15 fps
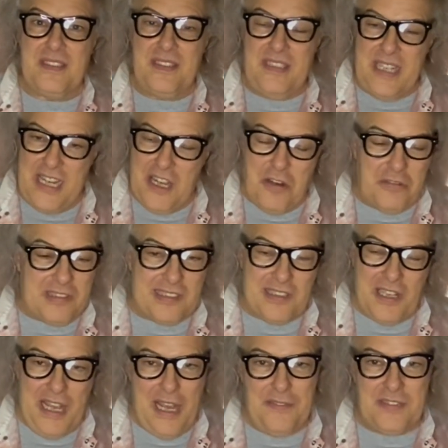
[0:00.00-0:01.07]

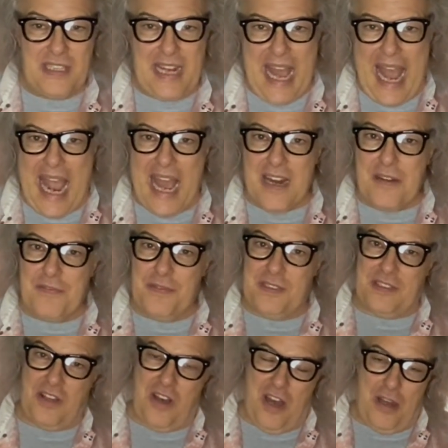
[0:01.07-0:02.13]
neo-slaves at
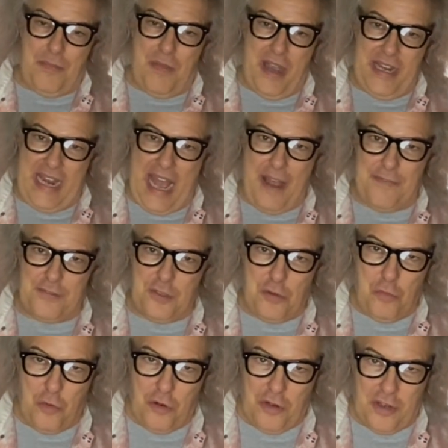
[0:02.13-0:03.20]
Amazon might have to
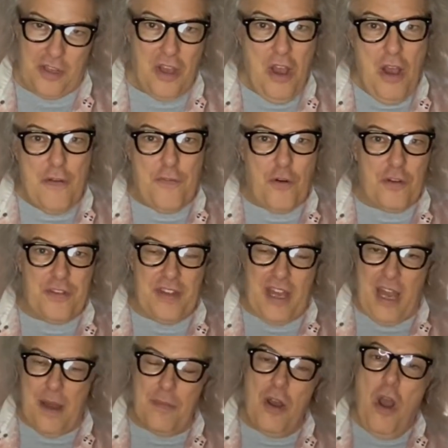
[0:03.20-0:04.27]
work for
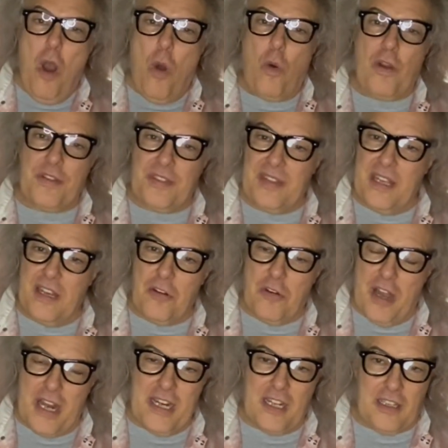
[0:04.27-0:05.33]
them, where
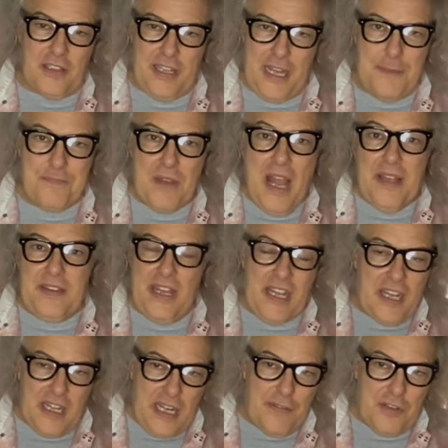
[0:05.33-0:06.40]
theoretically they
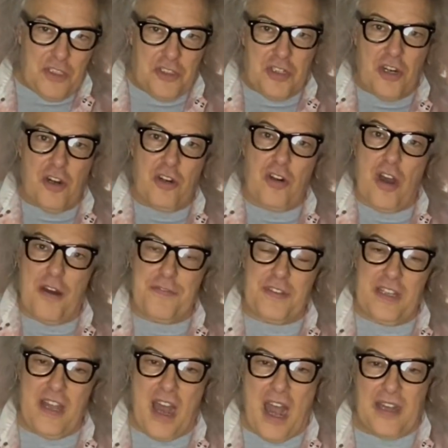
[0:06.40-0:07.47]
could even turn off
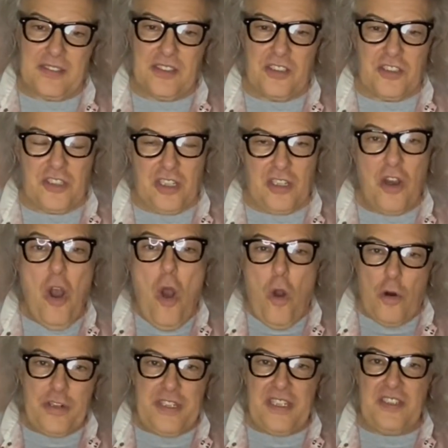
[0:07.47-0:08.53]
the oxygen
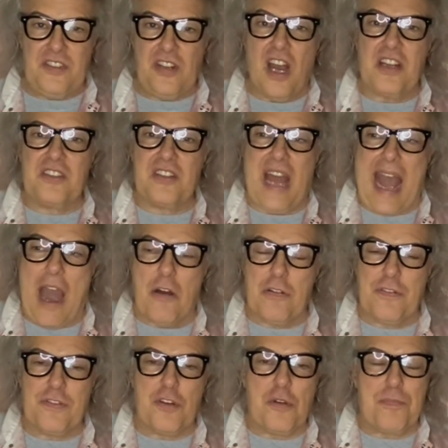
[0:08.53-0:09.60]
or deduct out
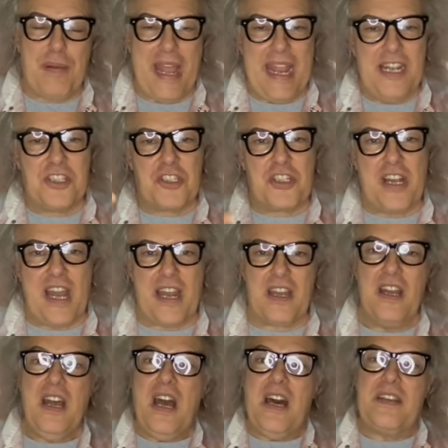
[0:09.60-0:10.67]
of their paycheck
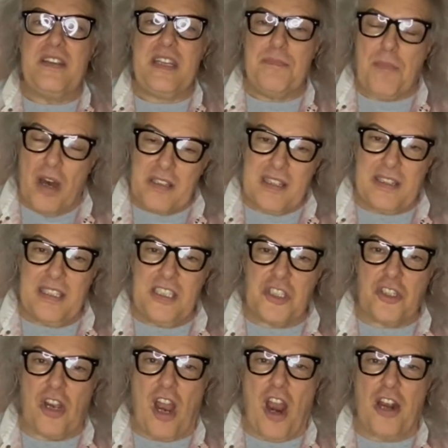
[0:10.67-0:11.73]
the monthly
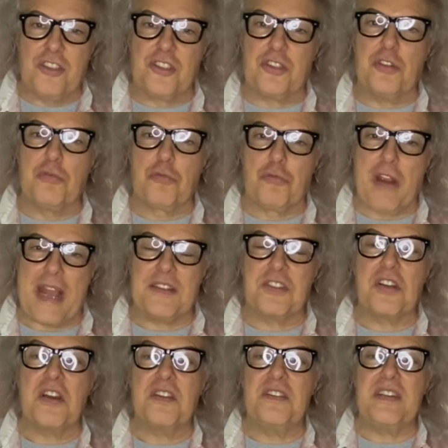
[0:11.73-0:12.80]
charge to
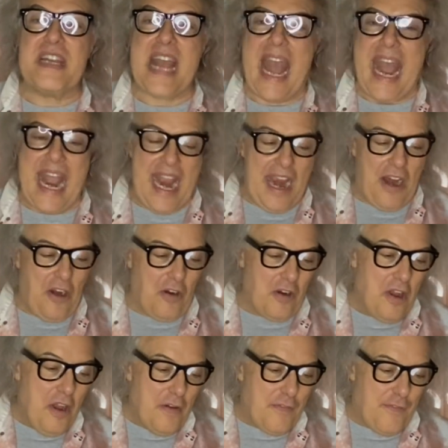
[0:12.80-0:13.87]
rent the
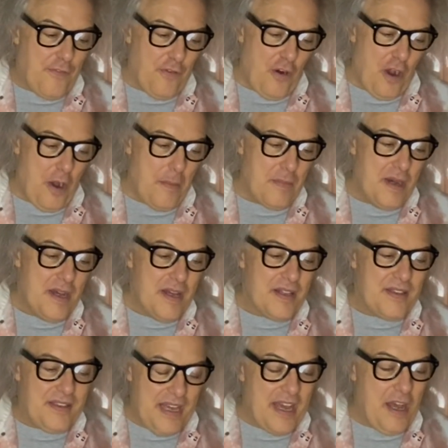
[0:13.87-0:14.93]
air from
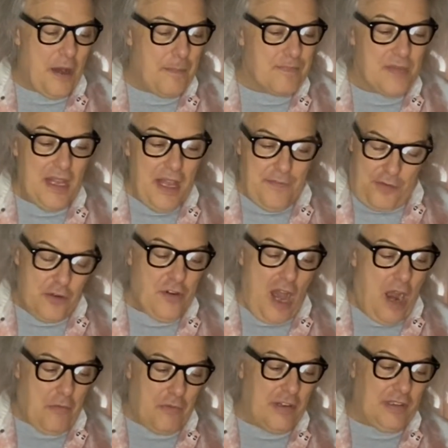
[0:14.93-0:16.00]
them if you're
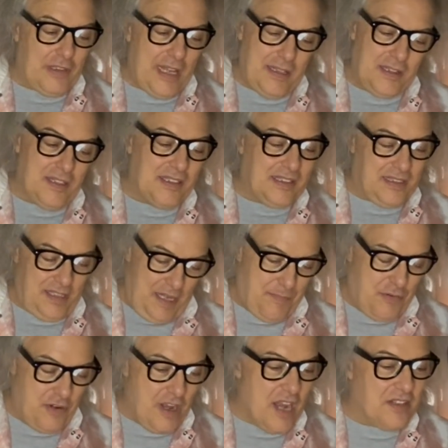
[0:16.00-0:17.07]
not relentlessly
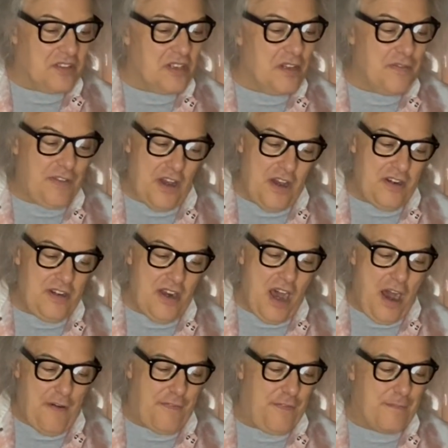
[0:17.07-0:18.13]
productive
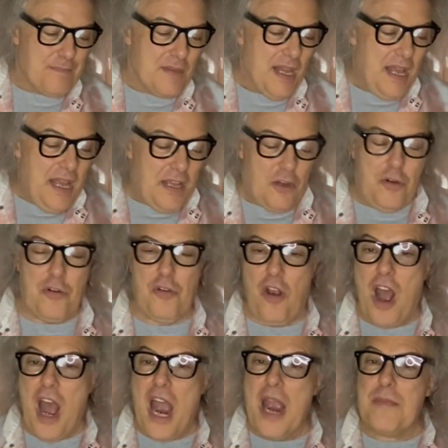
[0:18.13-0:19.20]
enough.
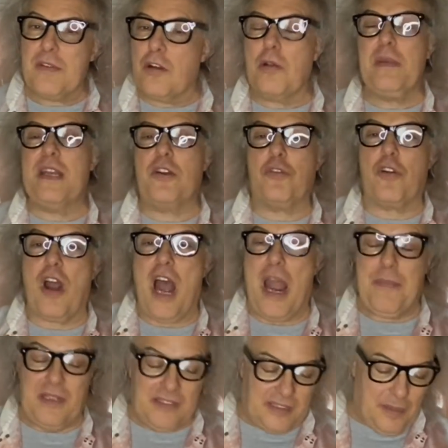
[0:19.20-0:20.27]
Crime? There'll be
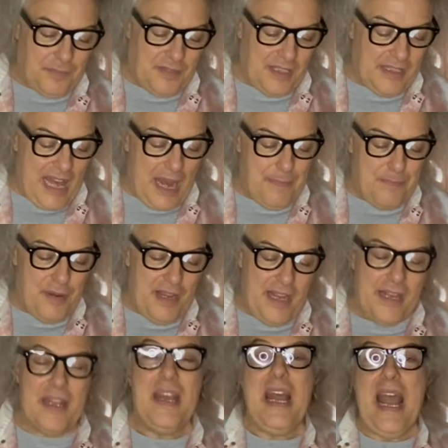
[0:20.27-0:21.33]
crime in something that
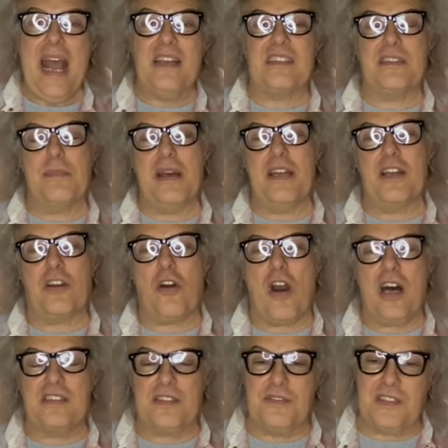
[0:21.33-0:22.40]
big. Estimated
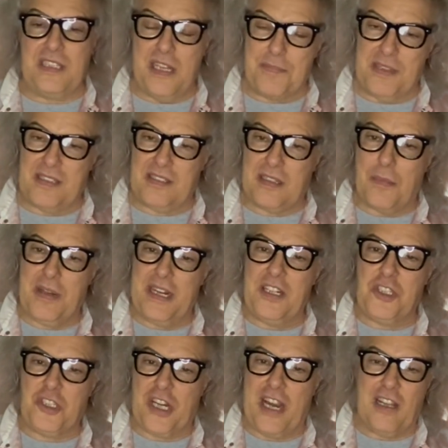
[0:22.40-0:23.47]
cost of keeping somebody
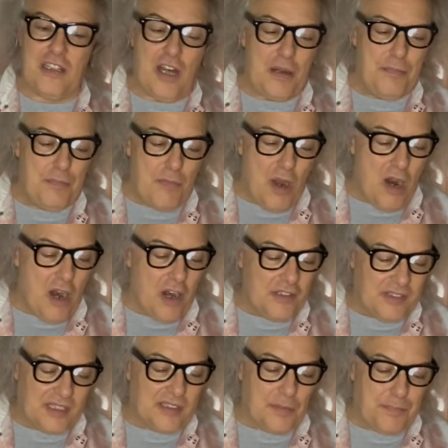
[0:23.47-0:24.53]
in jail on
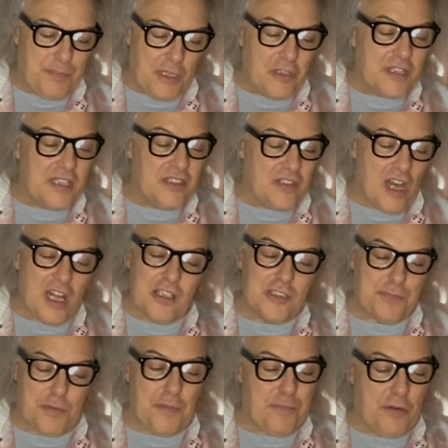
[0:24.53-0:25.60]
Mars is a billion
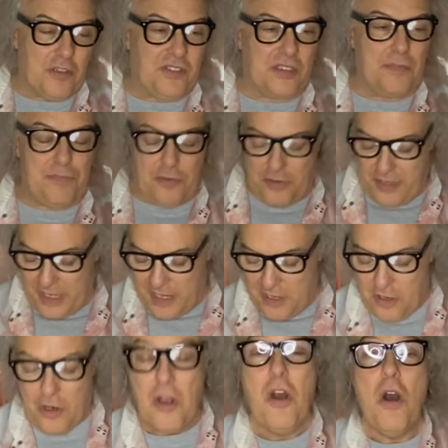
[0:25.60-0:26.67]
dollars per person per
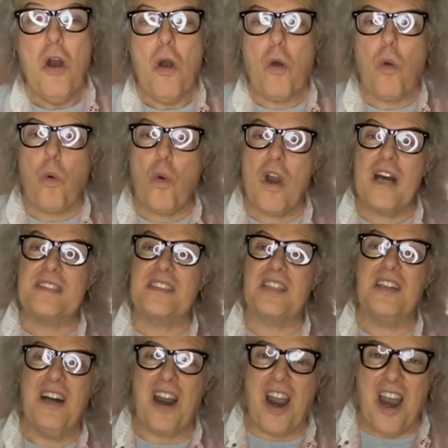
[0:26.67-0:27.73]
year. What
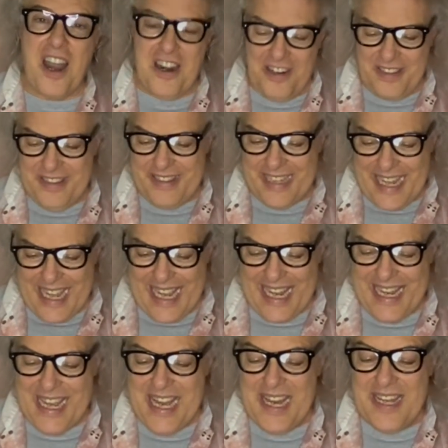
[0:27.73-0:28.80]
are
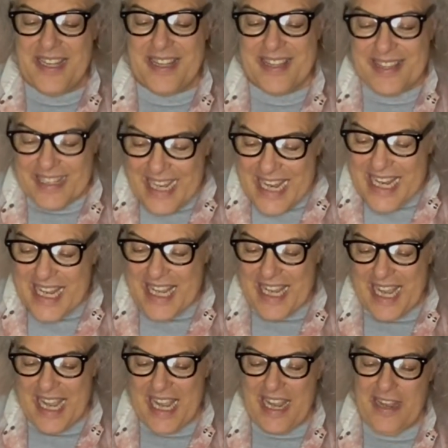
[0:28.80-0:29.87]
they
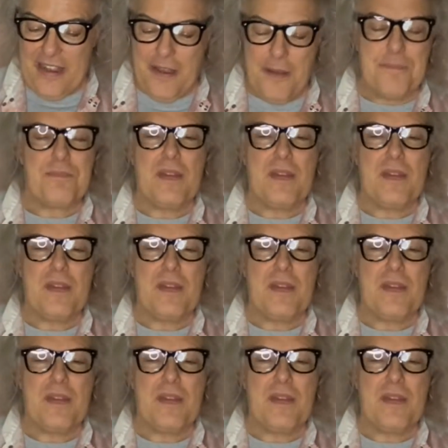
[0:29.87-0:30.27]
thinking?